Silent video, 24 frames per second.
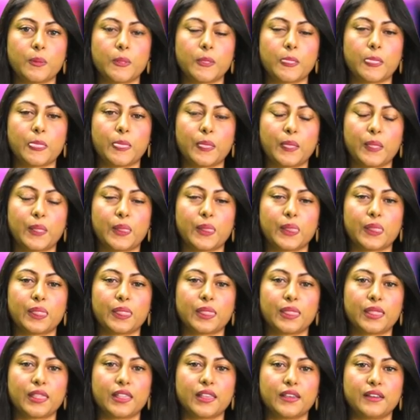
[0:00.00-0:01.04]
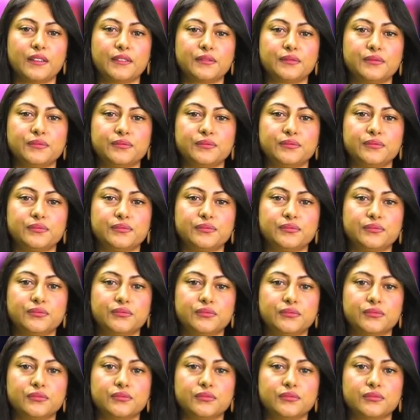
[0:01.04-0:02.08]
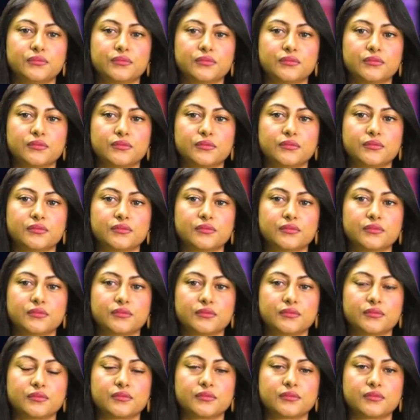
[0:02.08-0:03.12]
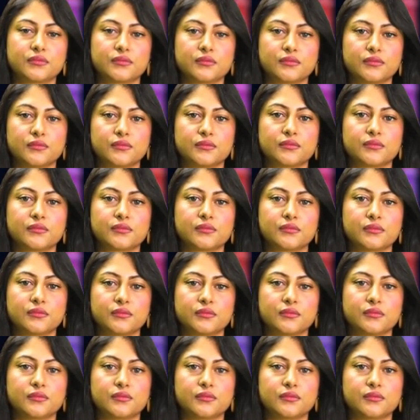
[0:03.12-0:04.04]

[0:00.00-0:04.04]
No words are spoken by the person on screen.